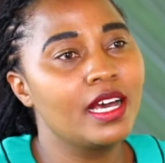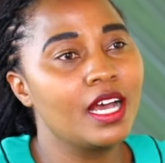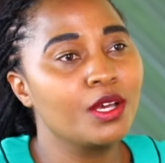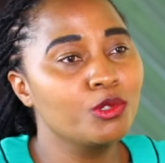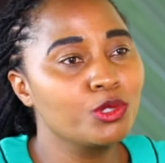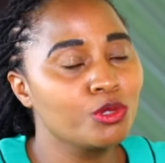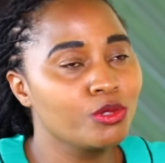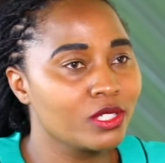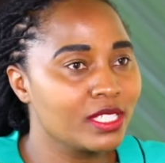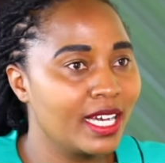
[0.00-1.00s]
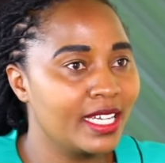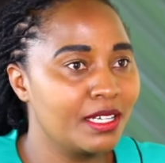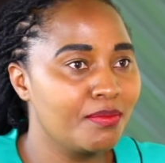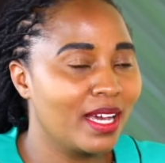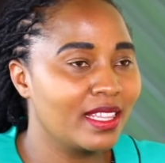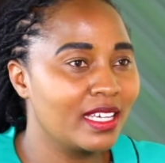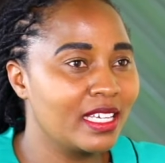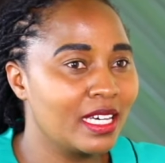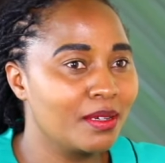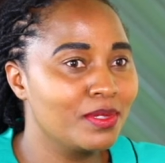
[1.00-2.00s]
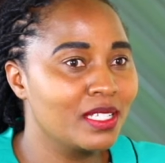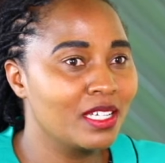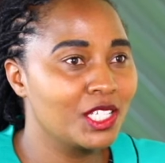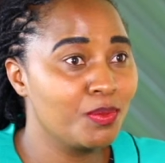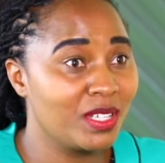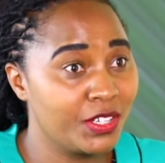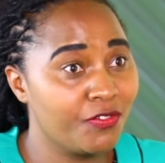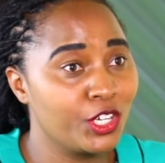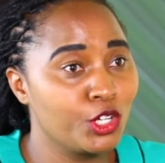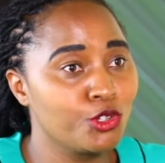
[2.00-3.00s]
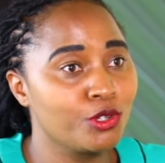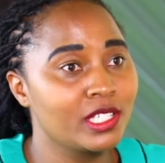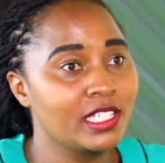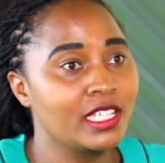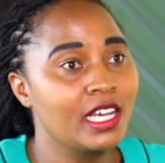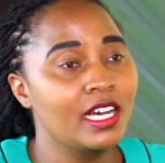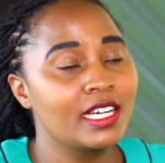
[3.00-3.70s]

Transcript: I also was guided by the KEBS uh, specifications.